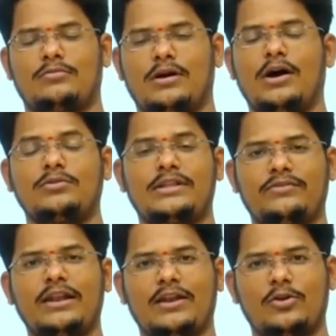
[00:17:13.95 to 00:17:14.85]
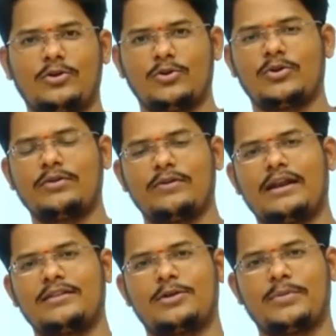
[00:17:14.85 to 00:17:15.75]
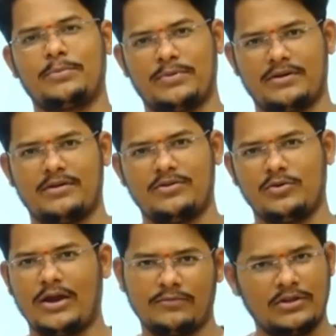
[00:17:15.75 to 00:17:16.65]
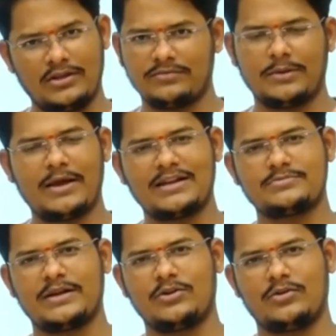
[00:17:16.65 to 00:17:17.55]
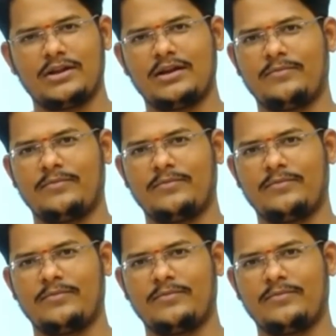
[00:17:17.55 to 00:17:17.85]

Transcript: How they will allow to give another paper? You have to give the management only. No?